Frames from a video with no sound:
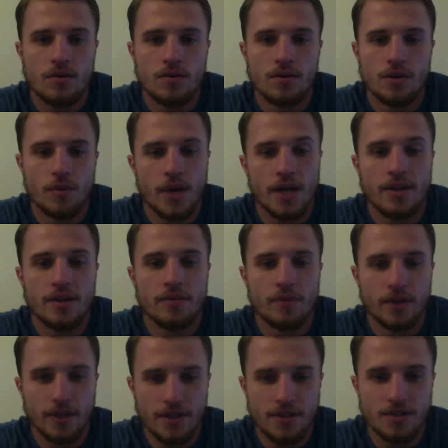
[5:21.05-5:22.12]
you had the
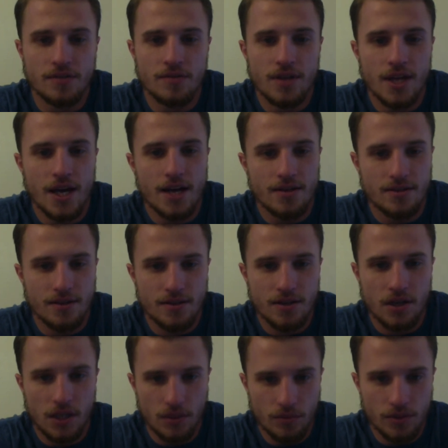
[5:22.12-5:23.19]
release of the Access
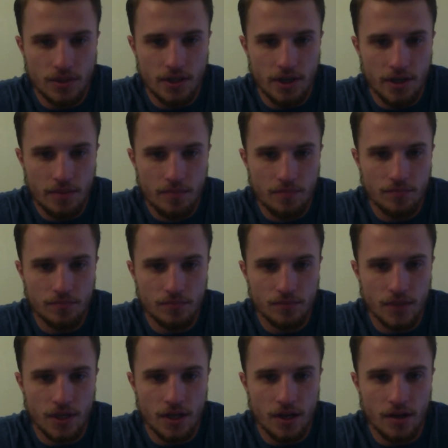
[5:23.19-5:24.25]
Hollywood tape,
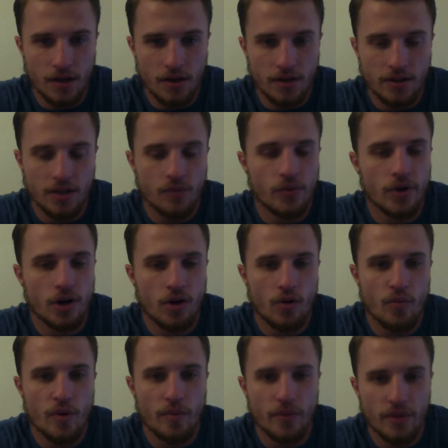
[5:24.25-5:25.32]
and I think we all
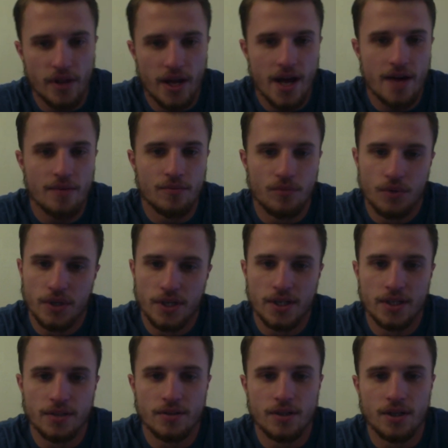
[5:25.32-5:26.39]
remember that
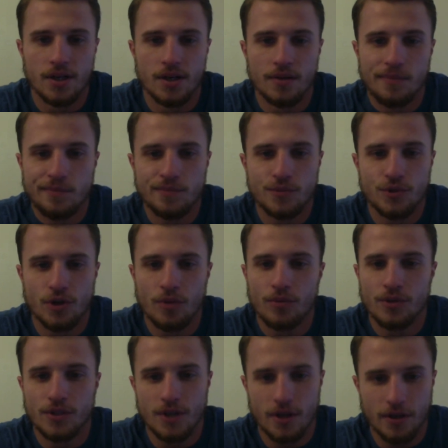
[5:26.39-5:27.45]
when Trump
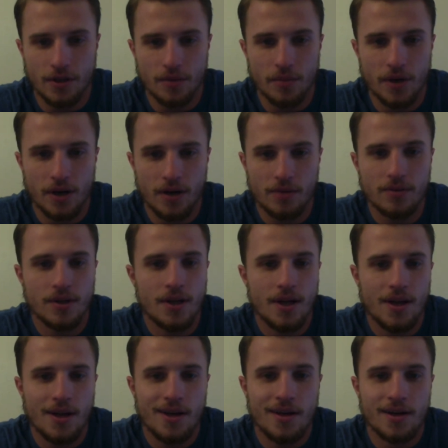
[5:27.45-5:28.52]
was talking about
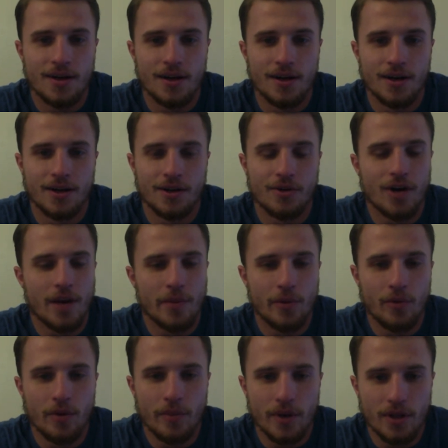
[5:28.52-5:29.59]
grabbing
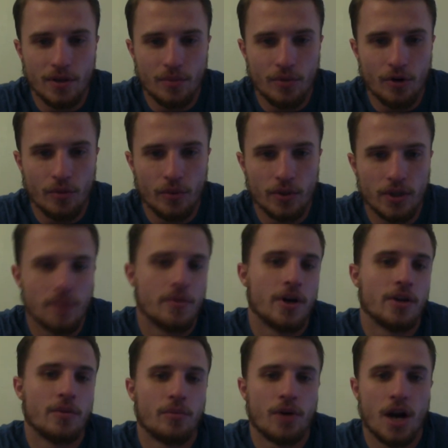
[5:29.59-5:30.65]
women inappropriately by
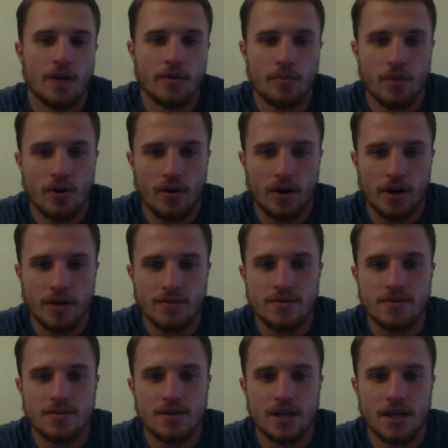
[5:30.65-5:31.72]
their private
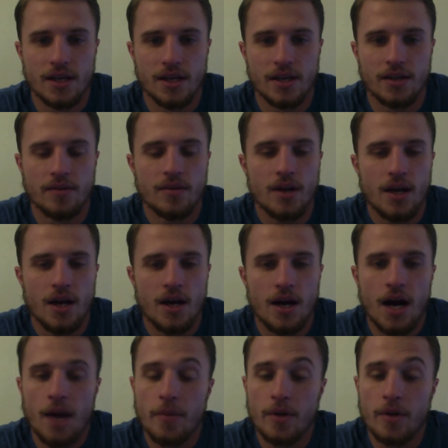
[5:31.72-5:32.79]
parts. And
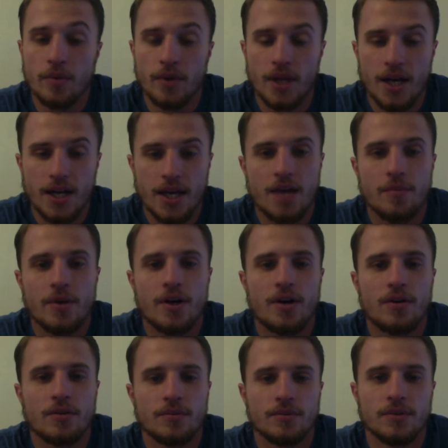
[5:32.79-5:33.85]
I mean, when that came out,